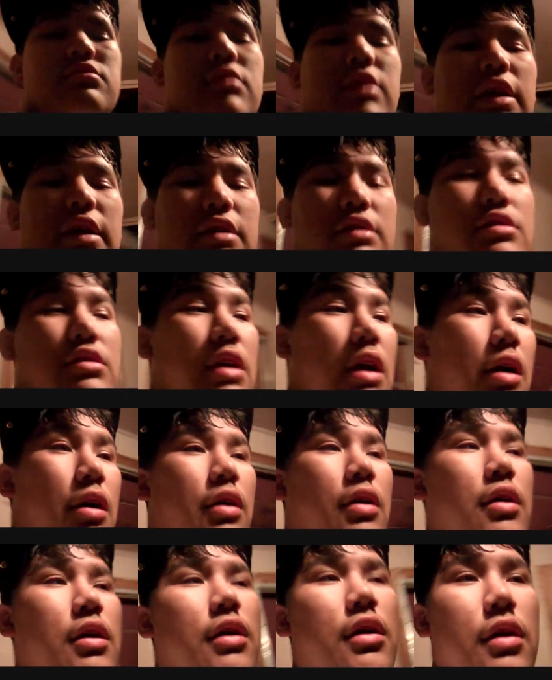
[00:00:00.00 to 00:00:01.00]
take a
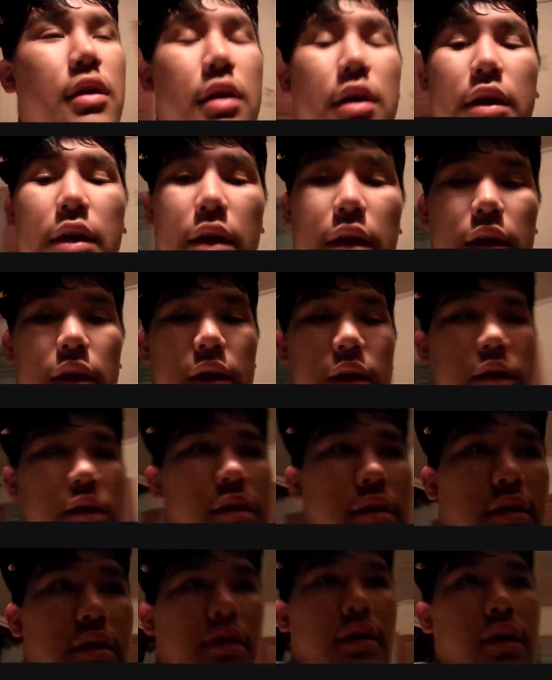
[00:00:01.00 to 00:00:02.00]
shower,
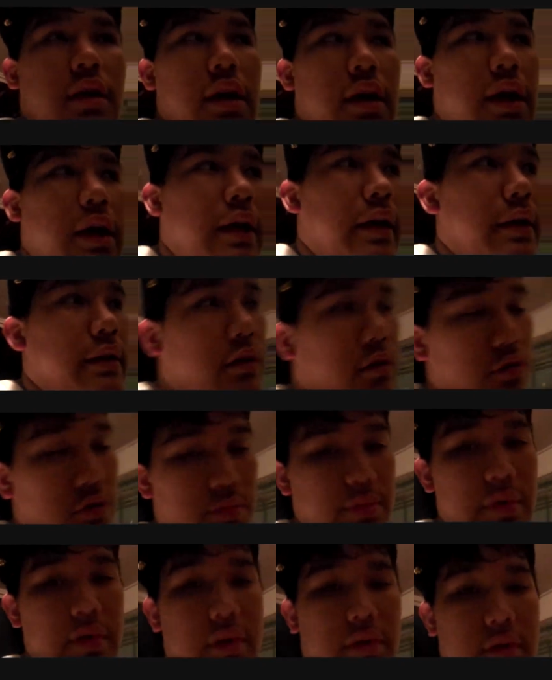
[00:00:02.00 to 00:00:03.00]
eat, and go
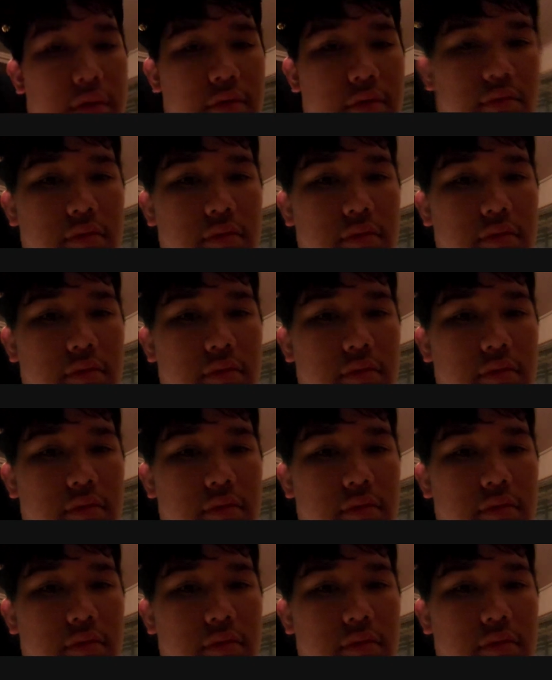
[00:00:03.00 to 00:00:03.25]
to bed.